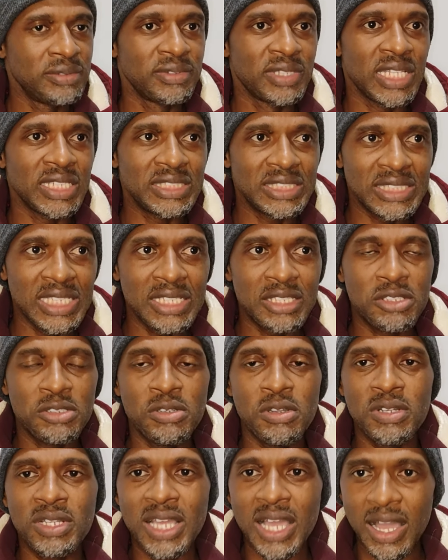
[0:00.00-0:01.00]
they said do
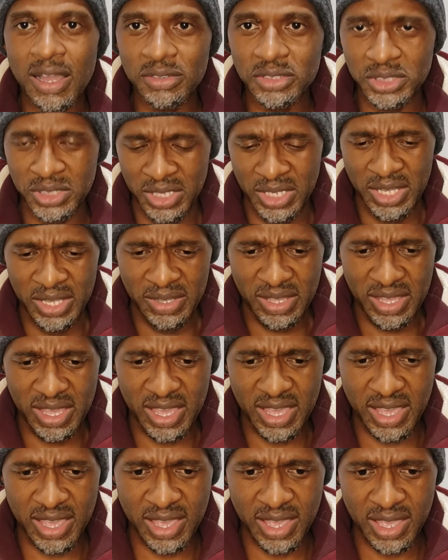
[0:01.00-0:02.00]
not count uh, uh,
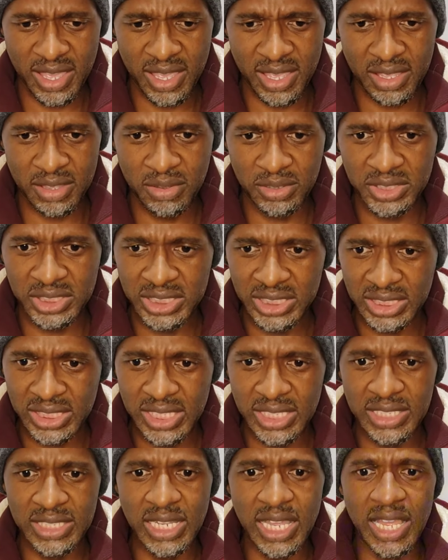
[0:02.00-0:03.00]
your
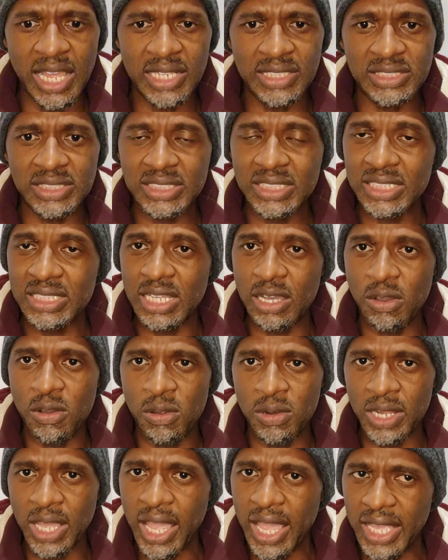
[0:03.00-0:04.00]
chicken until they're
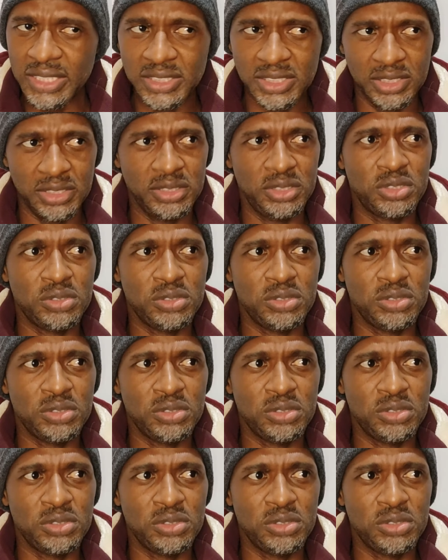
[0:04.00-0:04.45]
all hatched.